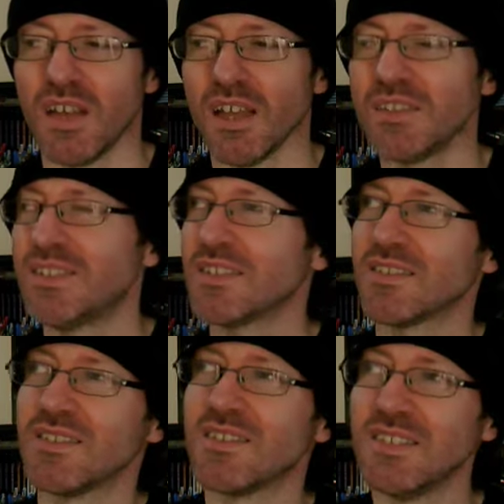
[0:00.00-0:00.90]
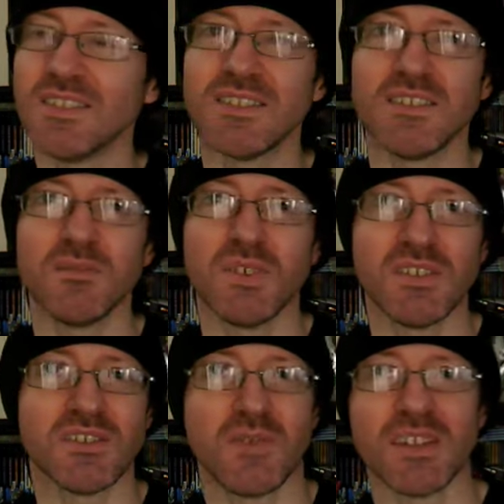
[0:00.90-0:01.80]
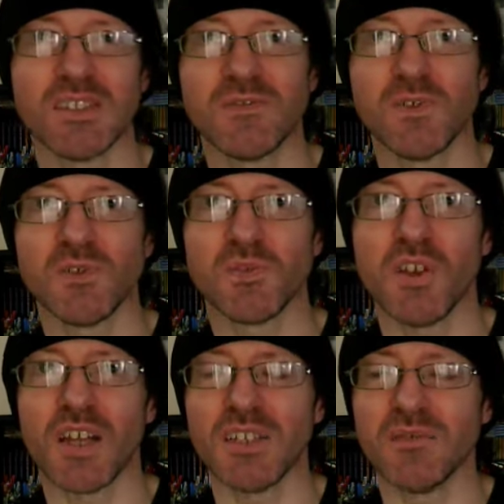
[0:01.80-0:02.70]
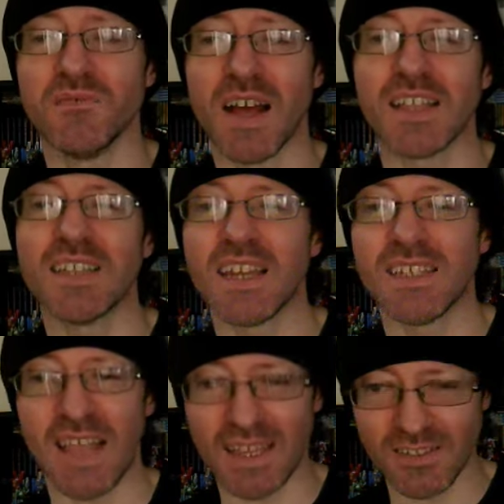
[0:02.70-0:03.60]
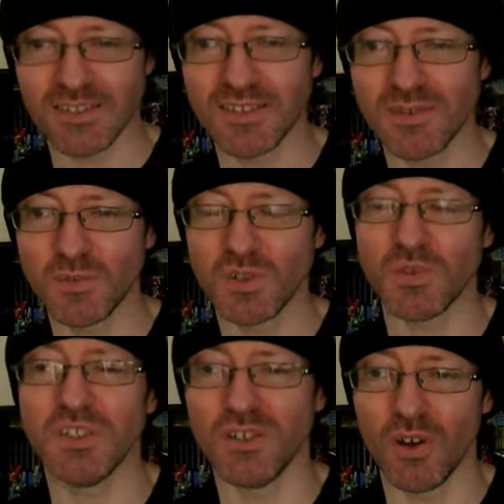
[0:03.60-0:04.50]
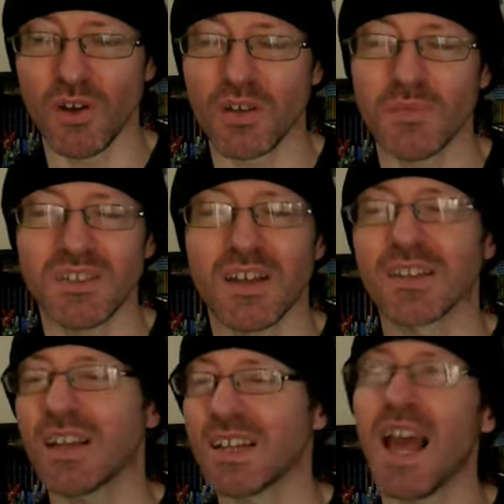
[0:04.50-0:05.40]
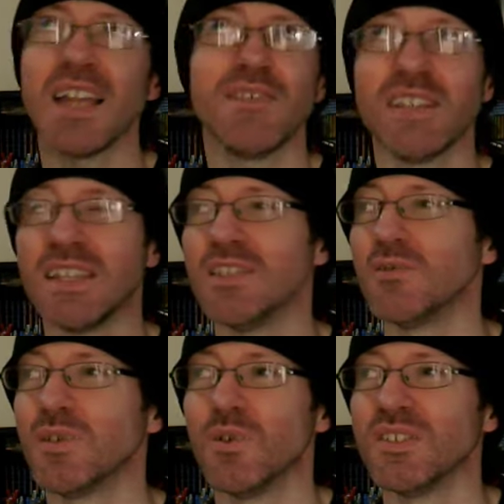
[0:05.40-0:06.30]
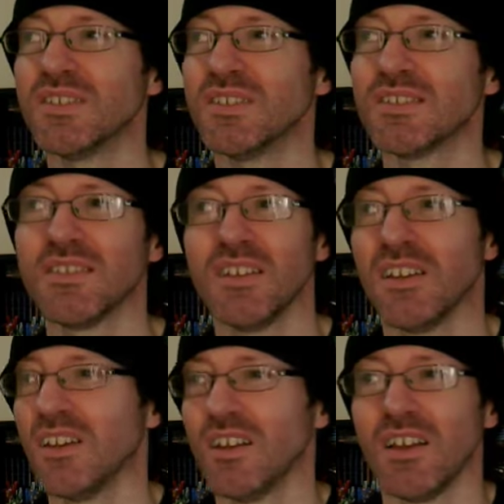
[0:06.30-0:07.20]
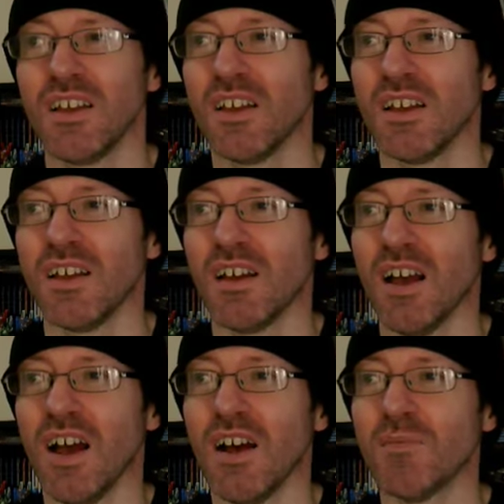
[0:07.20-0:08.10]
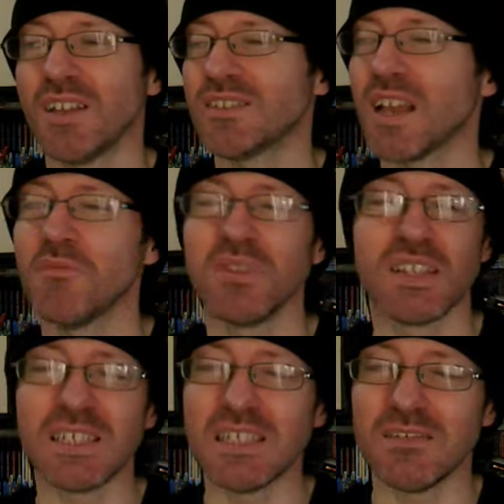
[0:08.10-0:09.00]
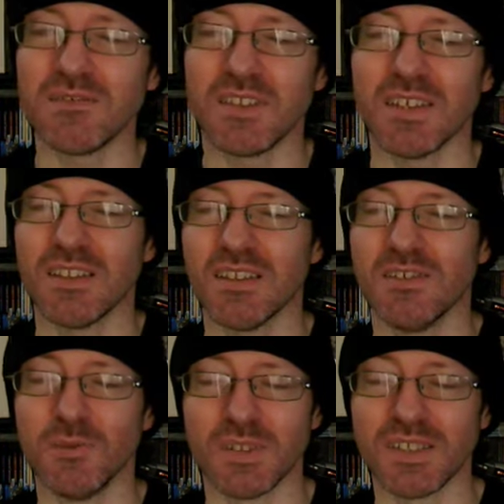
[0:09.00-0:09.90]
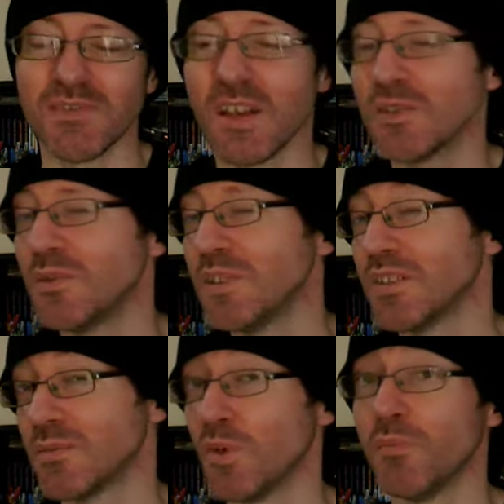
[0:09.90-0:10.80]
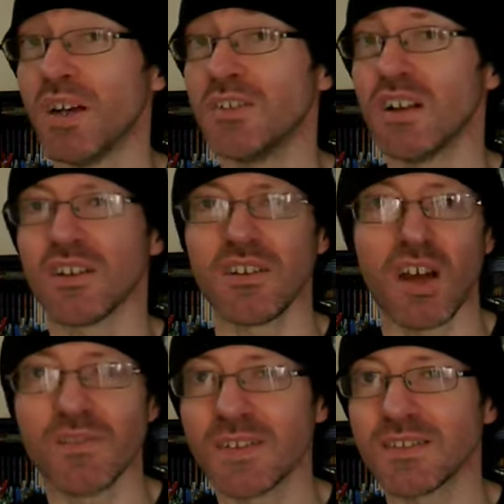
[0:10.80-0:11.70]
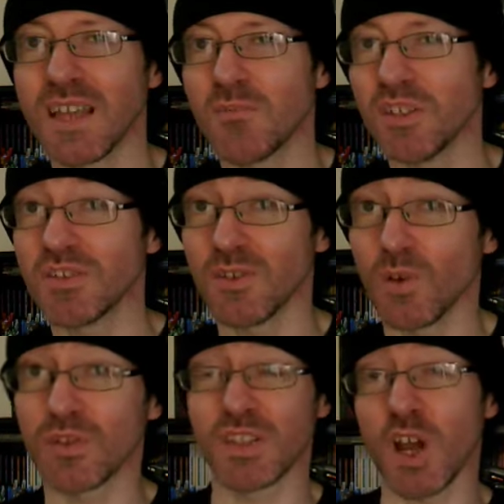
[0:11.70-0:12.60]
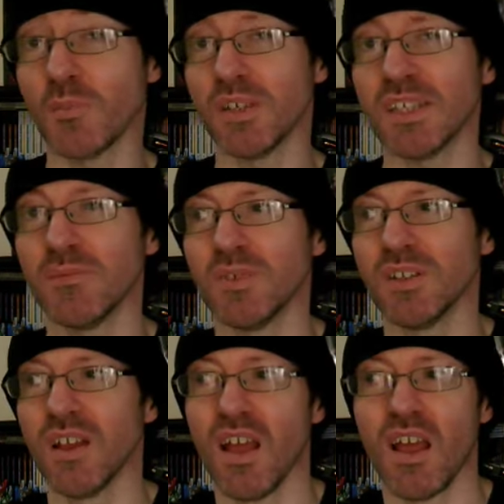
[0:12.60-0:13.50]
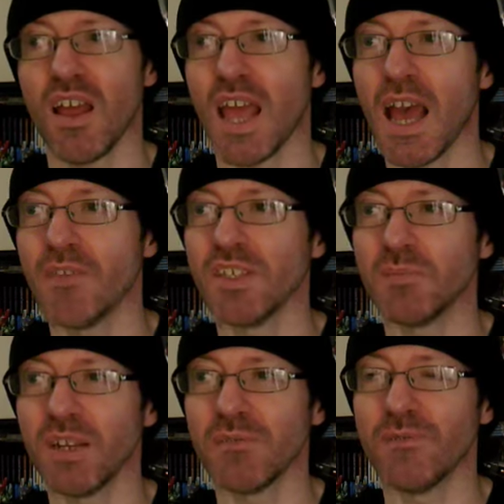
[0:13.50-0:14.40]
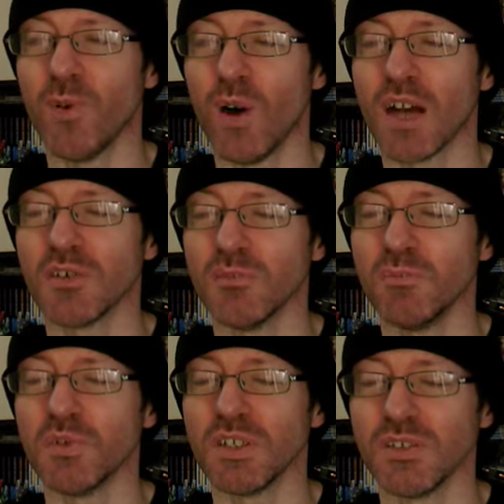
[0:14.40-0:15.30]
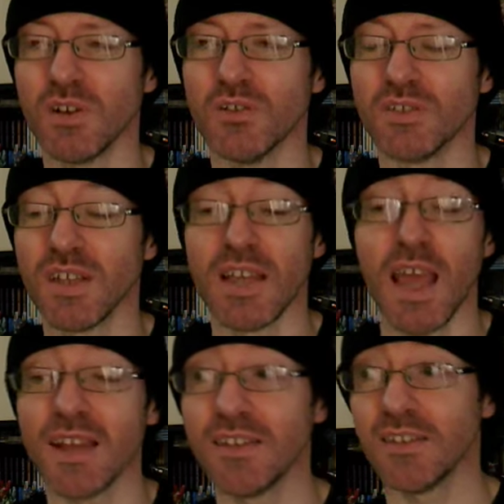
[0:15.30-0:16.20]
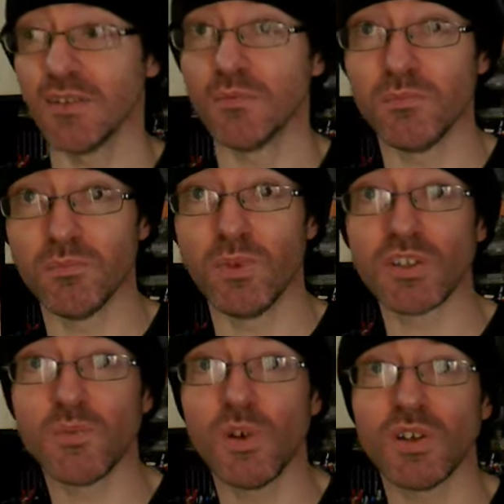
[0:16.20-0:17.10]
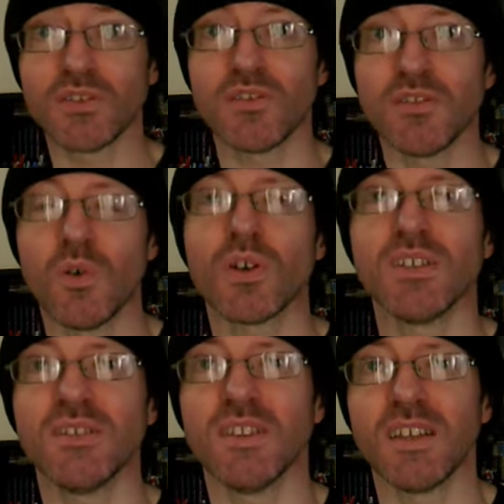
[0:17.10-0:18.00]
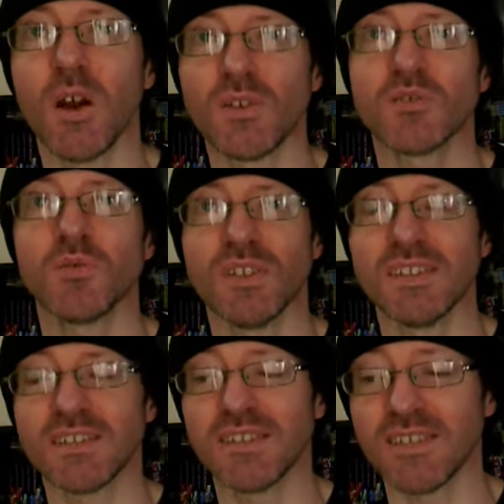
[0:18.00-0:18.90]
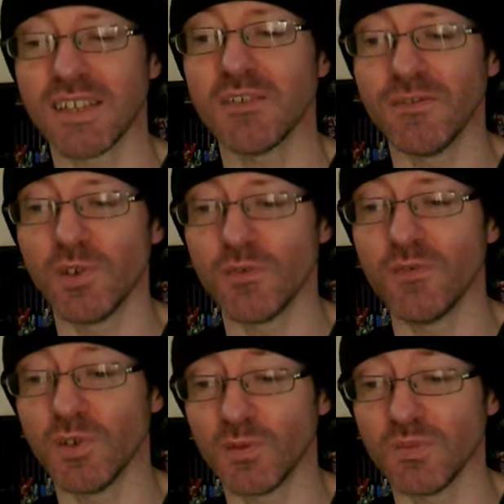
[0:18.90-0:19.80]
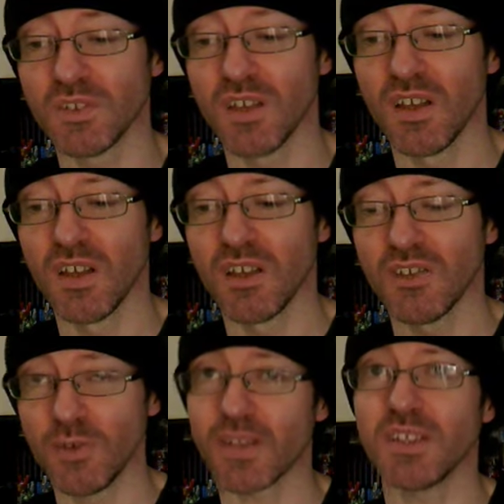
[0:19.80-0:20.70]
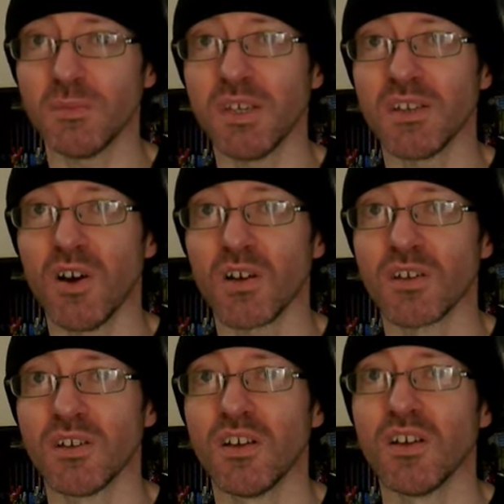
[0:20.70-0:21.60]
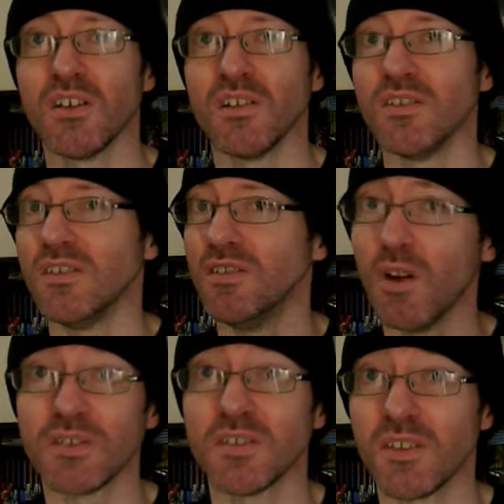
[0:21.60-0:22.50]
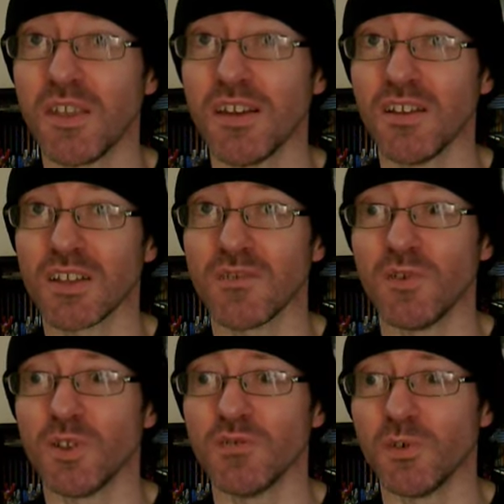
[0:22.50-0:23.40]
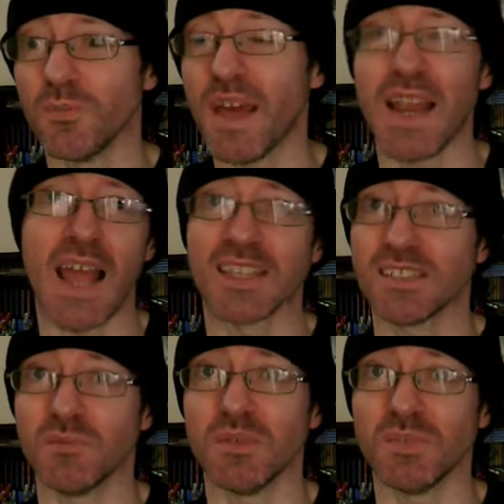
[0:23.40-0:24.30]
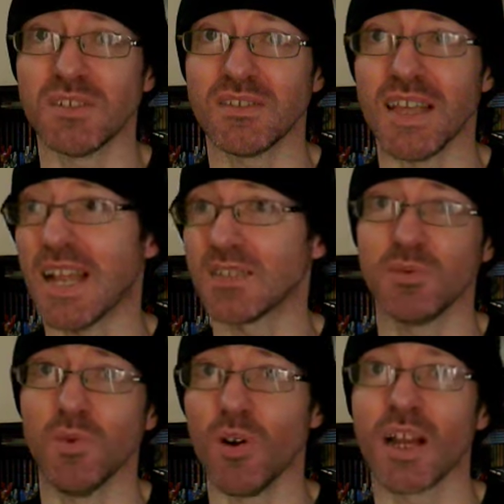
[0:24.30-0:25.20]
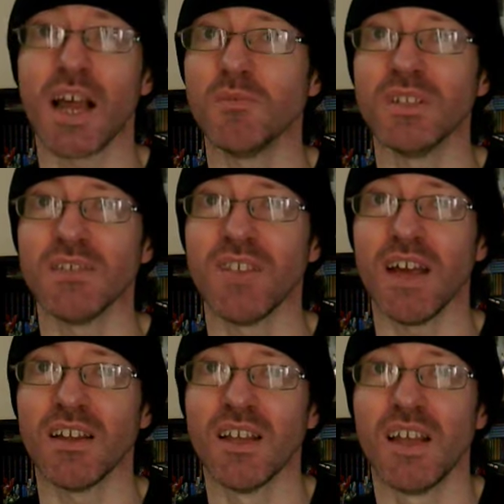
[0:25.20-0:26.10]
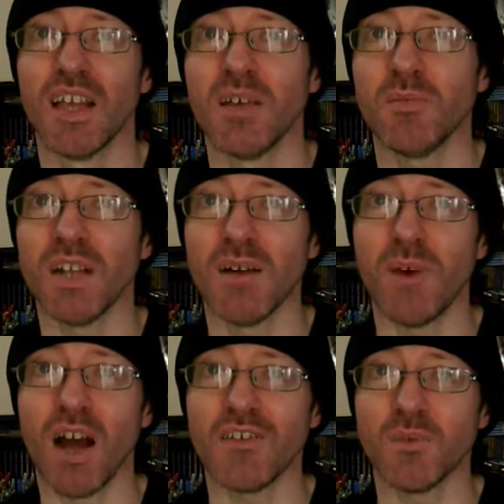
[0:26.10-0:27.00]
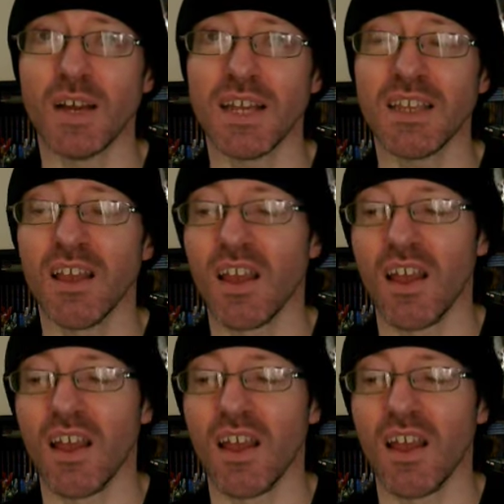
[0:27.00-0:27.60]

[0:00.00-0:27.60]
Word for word: and just the cynicism that is surrounding these films with the idea of validating exorcism, which we know, I mean, I, I can't even get into it all. It's just, um, I just can't believe that they're doing this. If they were doing it small budget, I could kind of understand being sold on the I P, but how they're spending four hundred million dollars. And what's worse, the talk is that they're going to release the second and third films directly to Peacock, not to theatre like the first film. That has to be a mis that has to be wrong. I can't believe that. But um, either way,